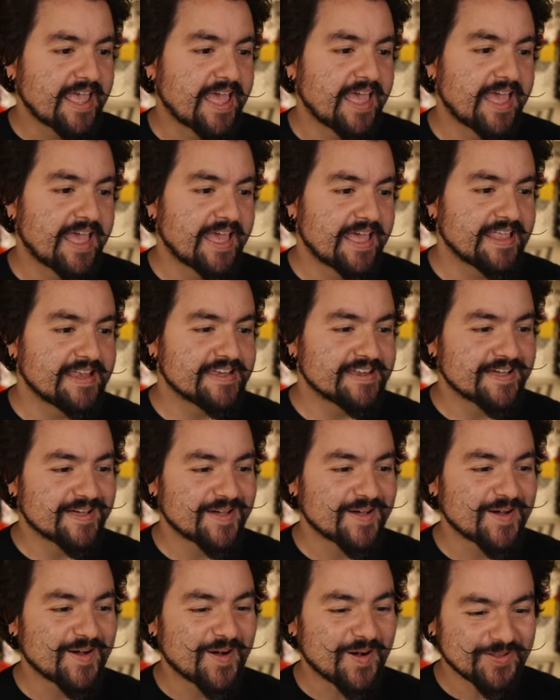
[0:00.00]
and
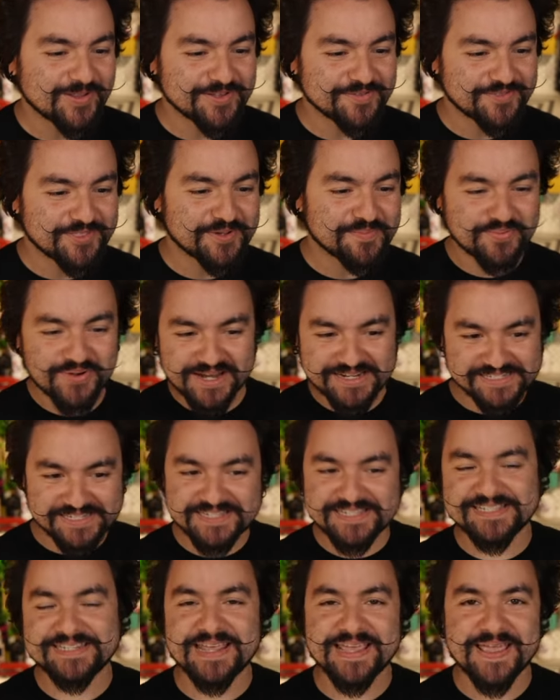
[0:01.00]
uh, all of the
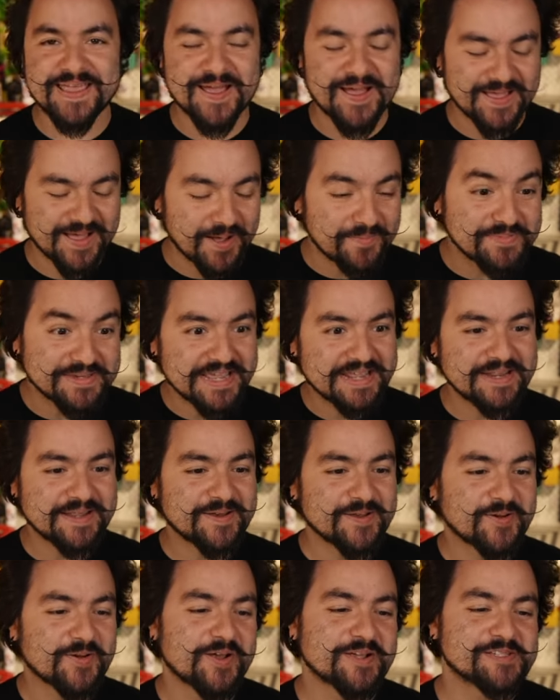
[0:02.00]
prices stay
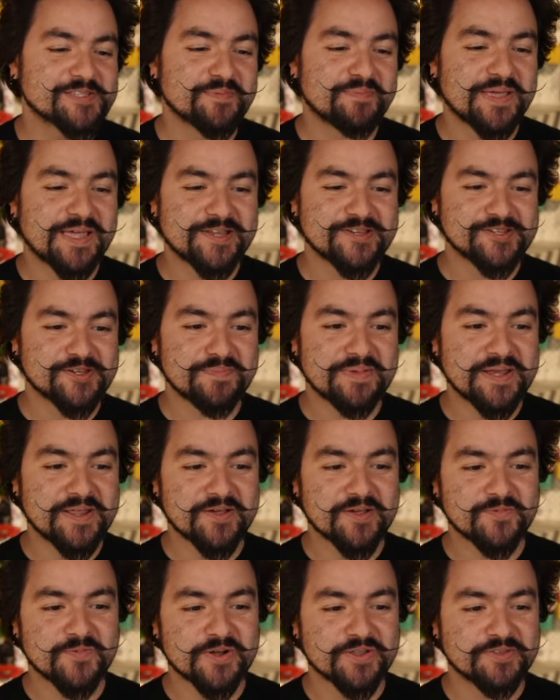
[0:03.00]
updated across the page
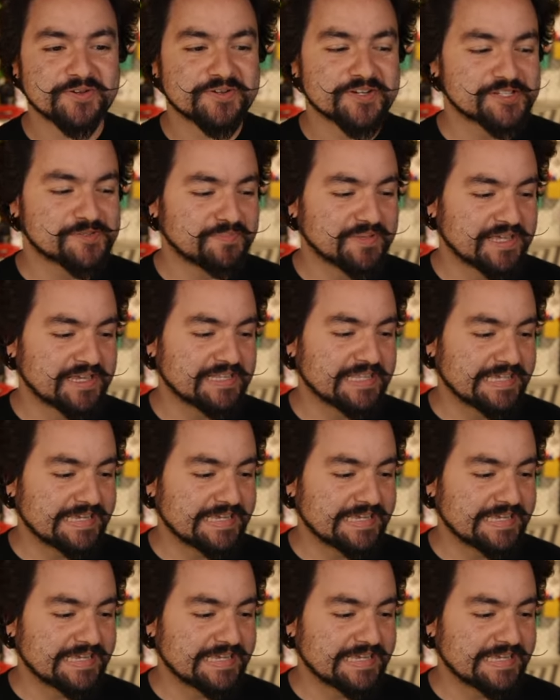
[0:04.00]
depending on where they're displayed,